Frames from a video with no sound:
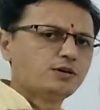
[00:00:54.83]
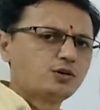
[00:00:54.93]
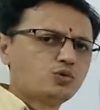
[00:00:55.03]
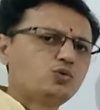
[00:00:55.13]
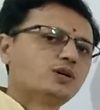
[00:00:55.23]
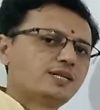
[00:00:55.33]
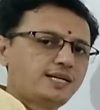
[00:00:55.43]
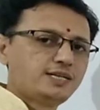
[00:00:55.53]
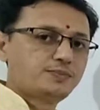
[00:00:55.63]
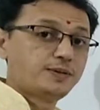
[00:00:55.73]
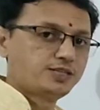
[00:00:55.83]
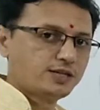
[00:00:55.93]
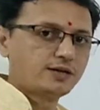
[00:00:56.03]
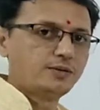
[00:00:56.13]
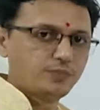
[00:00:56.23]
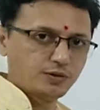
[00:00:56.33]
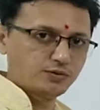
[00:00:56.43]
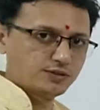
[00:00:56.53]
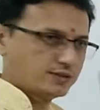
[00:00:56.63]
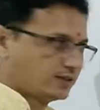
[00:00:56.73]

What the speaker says: 2 or 3 special compounds.